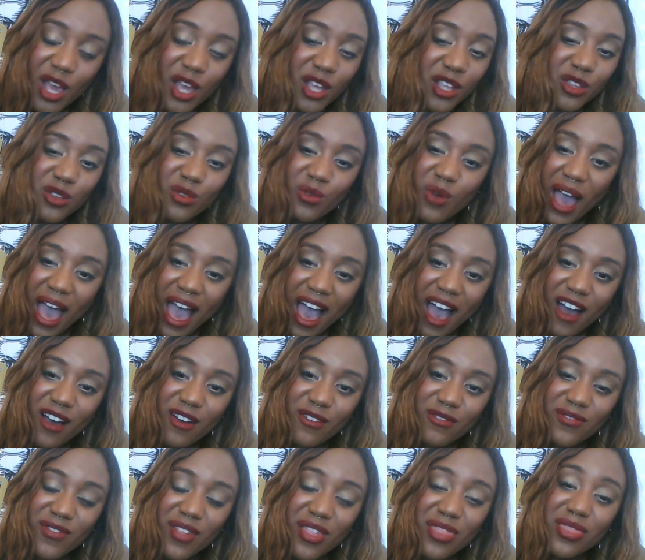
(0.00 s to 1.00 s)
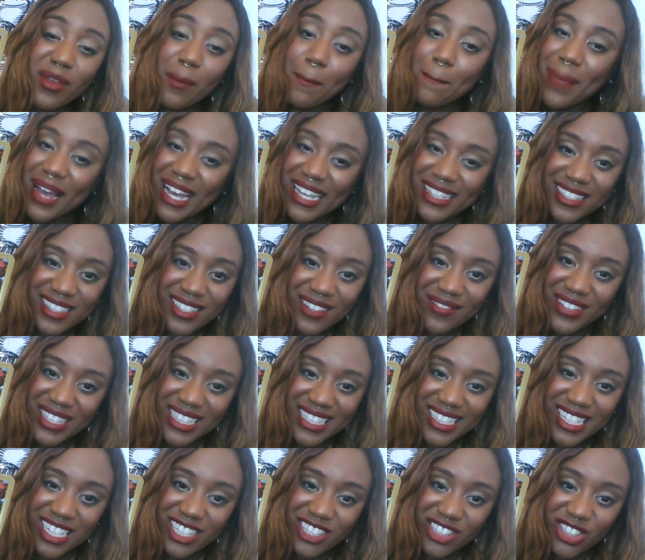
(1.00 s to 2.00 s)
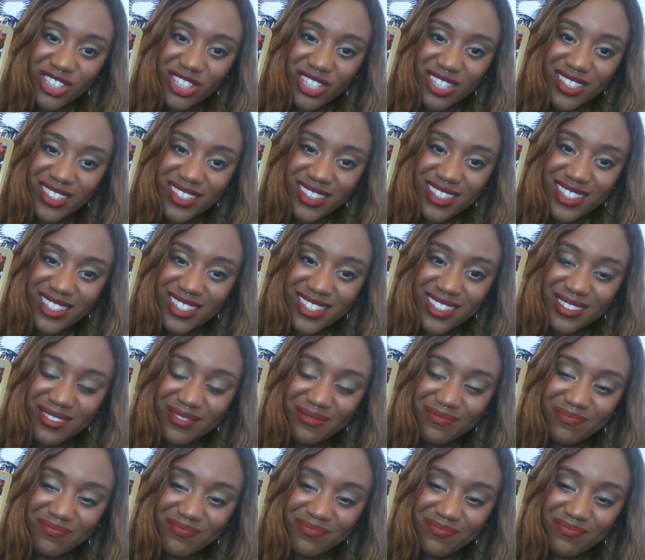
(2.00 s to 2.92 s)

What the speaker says: You have the best of intentions.